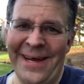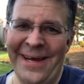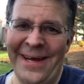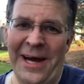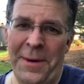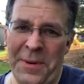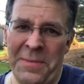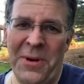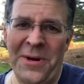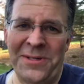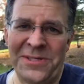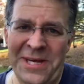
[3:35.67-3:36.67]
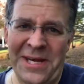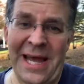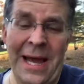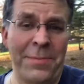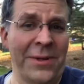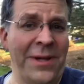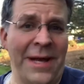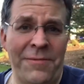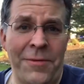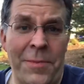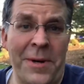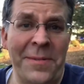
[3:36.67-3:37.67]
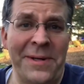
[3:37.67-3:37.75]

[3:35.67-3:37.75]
Upper Mall, State Capitol. I have a permit.